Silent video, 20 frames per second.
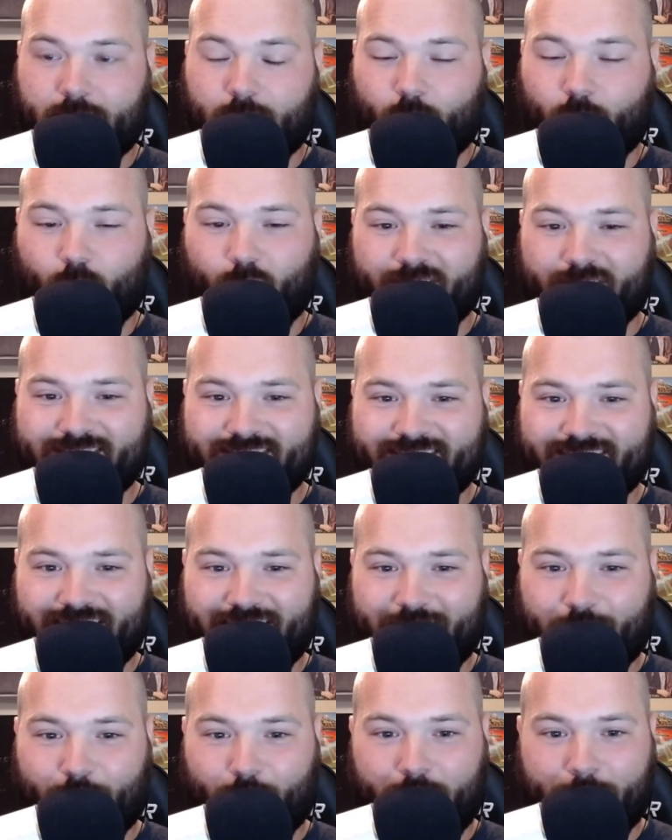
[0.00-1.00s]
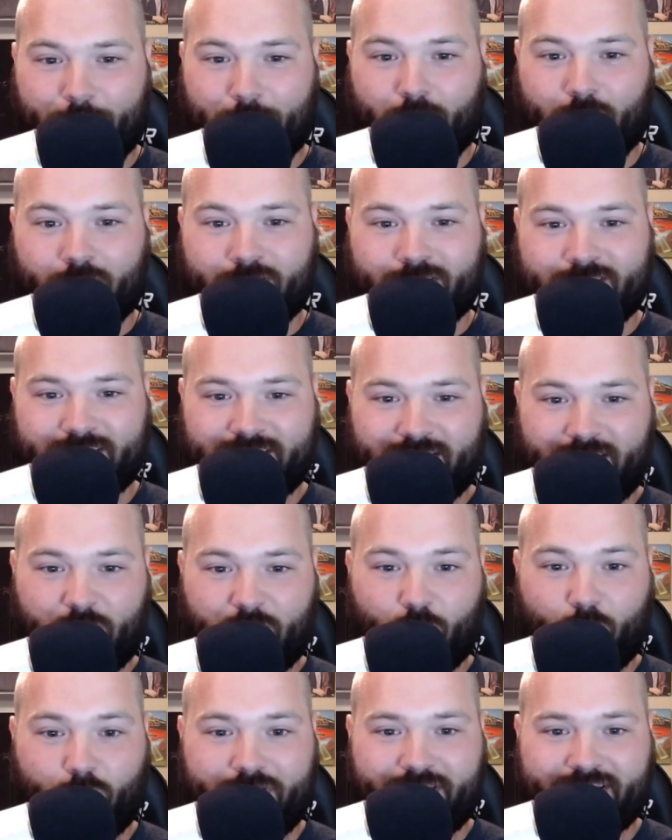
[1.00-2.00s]
What Saquon Barkley
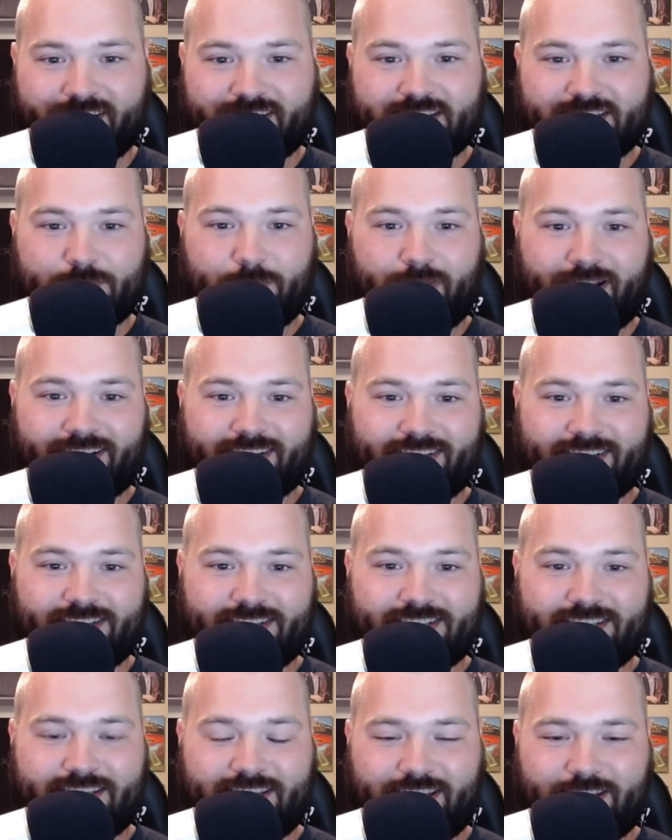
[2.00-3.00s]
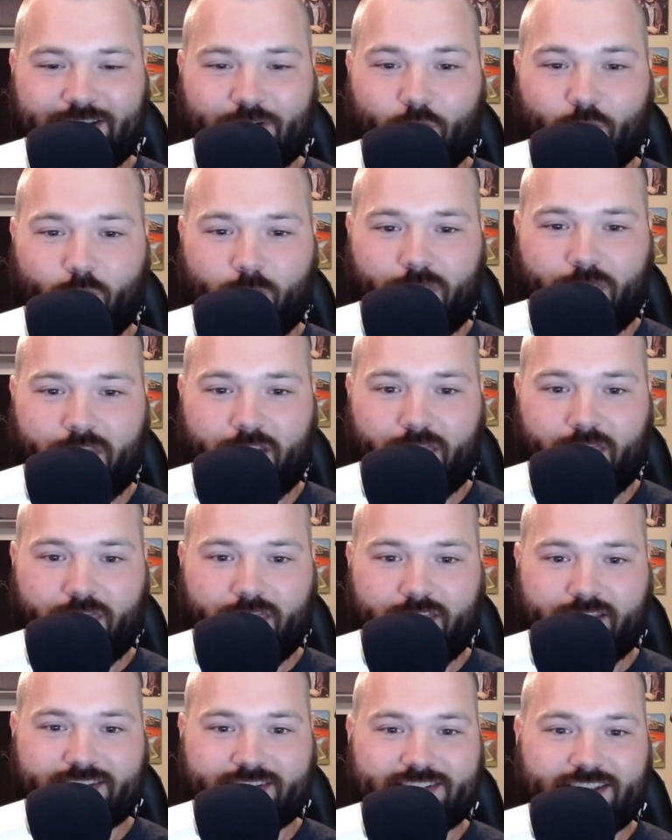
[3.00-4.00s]
can we expect to see on
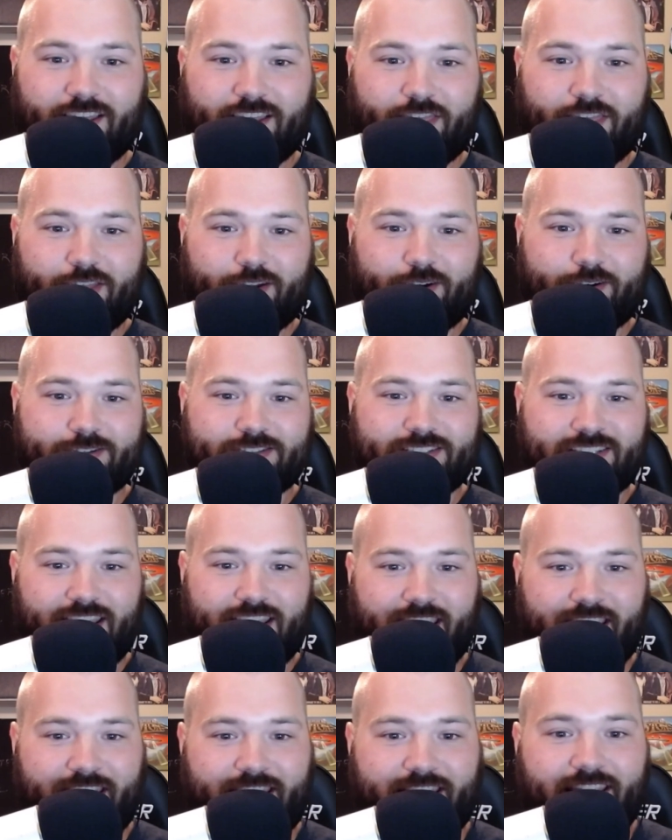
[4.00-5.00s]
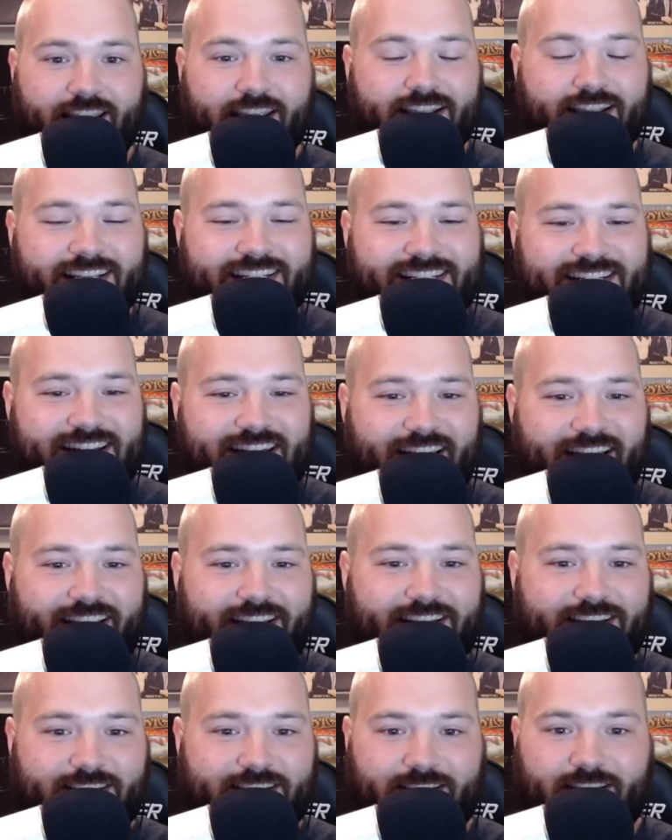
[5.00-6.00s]
this Thursday
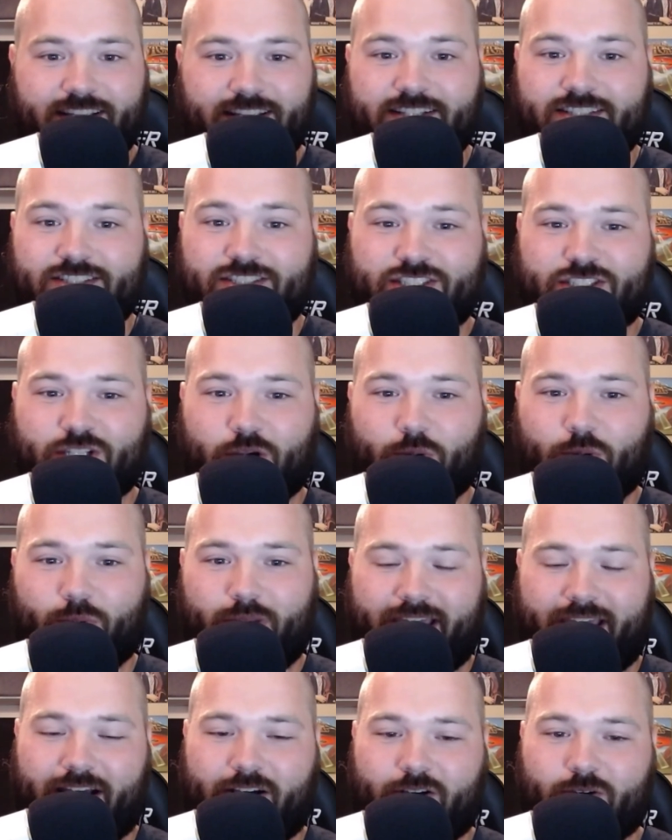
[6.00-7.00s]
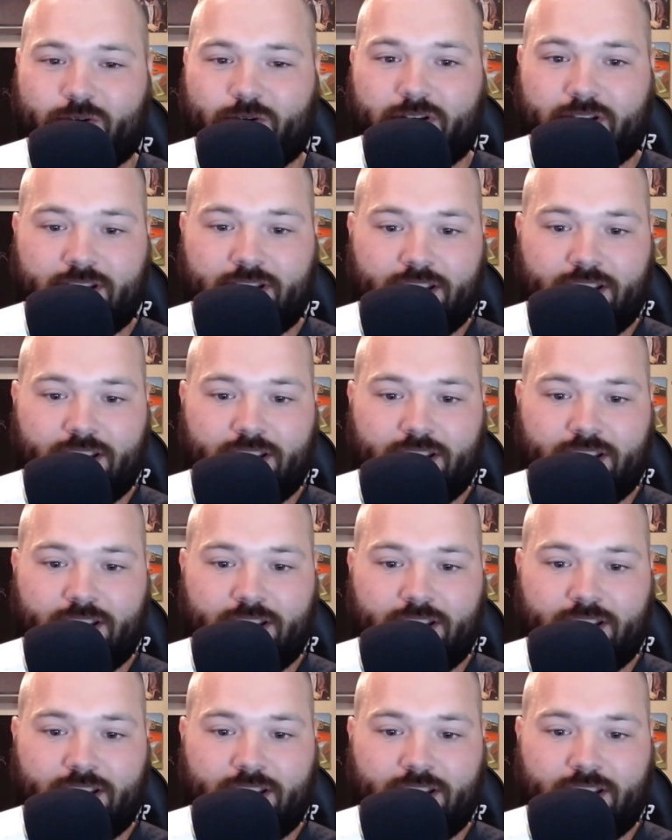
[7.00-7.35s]
night showdown?